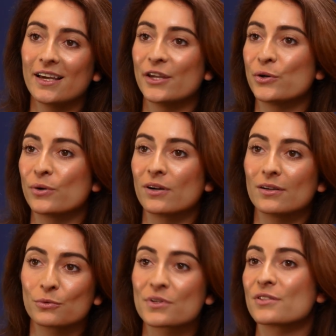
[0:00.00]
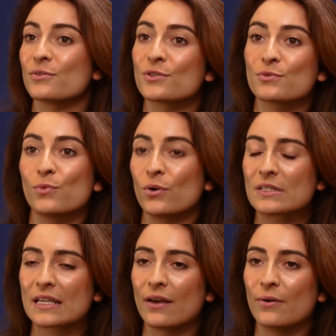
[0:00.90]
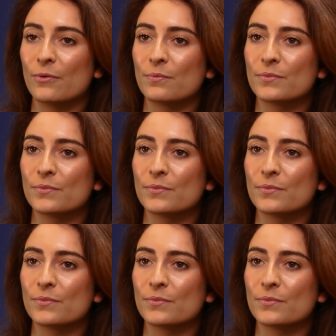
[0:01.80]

your results won't scale.